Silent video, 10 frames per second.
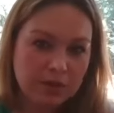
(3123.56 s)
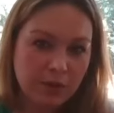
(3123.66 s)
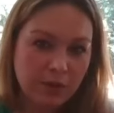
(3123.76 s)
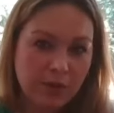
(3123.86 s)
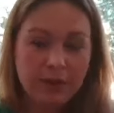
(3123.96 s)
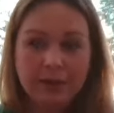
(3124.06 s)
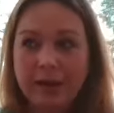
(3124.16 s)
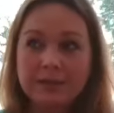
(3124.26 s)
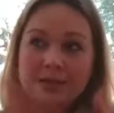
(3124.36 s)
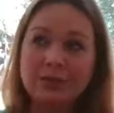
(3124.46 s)
So
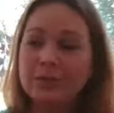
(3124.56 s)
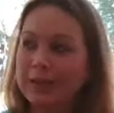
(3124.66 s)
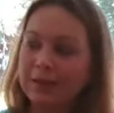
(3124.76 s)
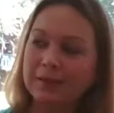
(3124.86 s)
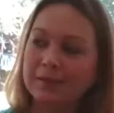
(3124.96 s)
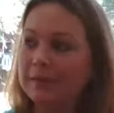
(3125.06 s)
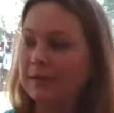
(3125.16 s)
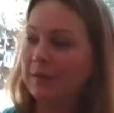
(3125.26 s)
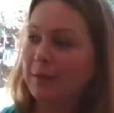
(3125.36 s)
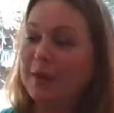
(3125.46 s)
not to do like a
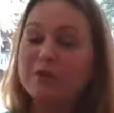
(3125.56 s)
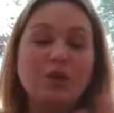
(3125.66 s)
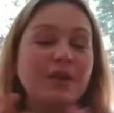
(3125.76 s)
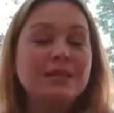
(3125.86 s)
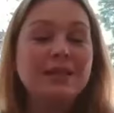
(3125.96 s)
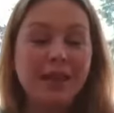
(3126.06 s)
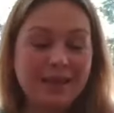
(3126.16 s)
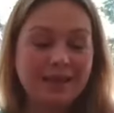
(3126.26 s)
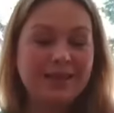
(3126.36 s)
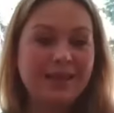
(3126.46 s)
I'm not trying to sell
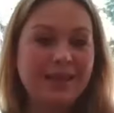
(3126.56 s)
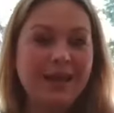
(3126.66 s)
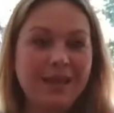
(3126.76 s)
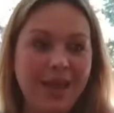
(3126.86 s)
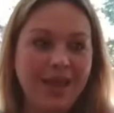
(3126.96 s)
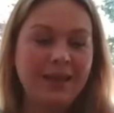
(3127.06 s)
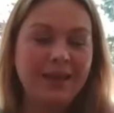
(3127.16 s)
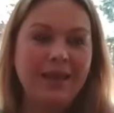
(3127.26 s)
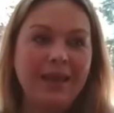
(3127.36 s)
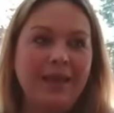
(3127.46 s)
anything
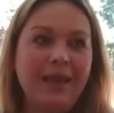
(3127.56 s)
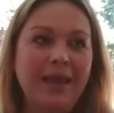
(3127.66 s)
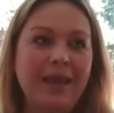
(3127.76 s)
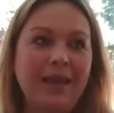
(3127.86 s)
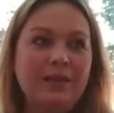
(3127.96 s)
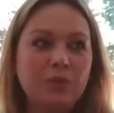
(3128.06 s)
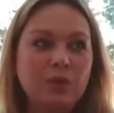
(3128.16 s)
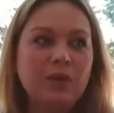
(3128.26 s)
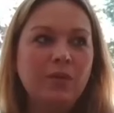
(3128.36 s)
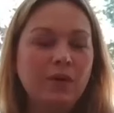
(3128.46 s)
again, it's
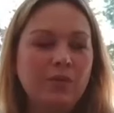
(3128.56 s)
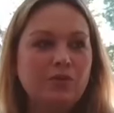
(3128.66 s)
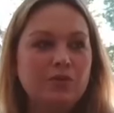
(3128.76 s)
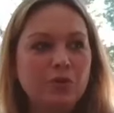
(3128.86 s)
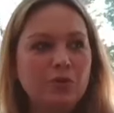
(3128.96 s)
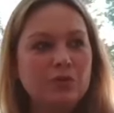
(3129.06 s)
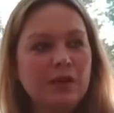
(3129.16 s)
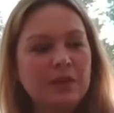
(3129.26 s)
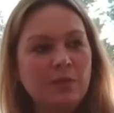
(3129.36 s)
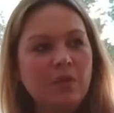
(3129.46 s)
really one of those tools
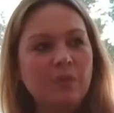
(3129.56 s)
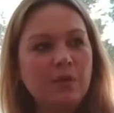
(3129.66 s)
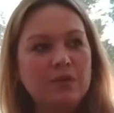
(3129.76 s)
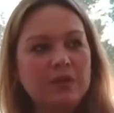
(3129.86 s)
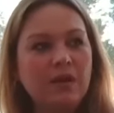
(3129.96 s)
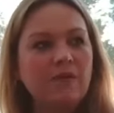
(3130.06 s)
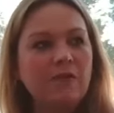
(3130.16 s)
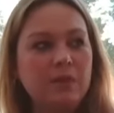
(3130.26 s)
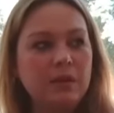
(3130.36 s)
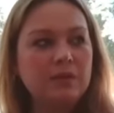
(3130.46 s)
I think people are scared
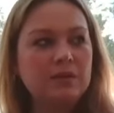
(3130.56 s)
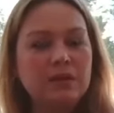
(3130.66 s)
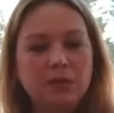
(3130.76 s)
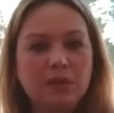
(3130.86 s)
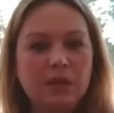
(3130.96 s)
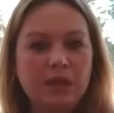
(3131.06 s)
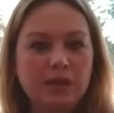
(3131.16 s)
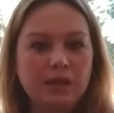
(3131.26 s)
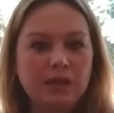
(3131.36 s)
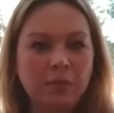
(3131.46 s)
of because they do
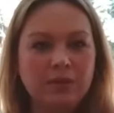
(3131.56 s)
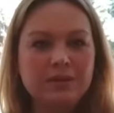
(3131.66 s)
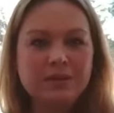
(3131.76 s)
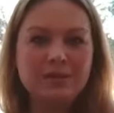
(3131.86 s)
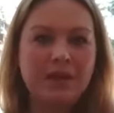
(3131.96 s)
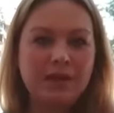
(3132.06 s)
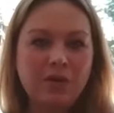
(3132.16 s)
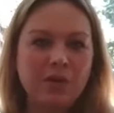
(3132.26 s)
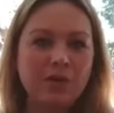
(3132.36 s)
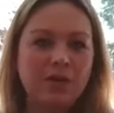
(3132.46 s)
think, well, is this snake
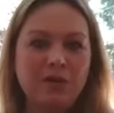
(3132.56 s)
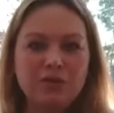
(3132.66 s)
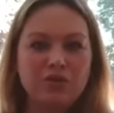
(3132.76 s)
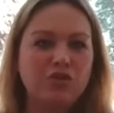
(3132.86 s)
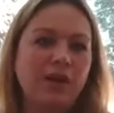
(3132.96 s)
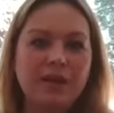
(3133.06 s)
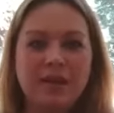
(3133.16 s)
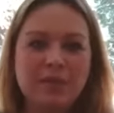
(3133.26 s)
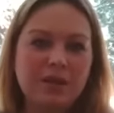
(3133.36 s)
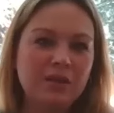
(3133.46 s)
oil? are you just trying to
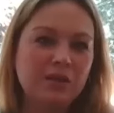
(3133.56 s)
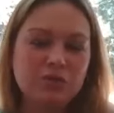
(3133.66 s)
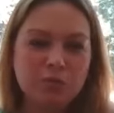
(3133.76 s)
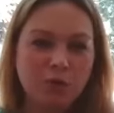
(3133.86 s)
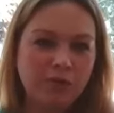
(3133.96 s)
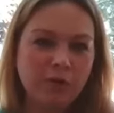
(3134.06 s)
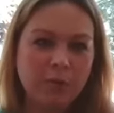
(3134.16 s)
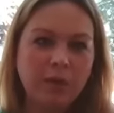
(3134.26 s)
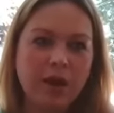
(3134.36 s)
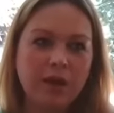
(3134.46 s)
get me to use right. more of
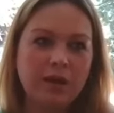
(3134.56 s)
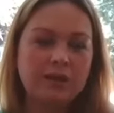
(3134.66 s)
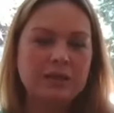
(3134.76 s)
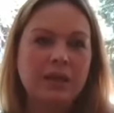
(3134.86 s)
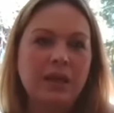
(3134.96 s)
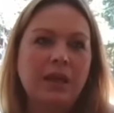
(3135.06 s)
your products?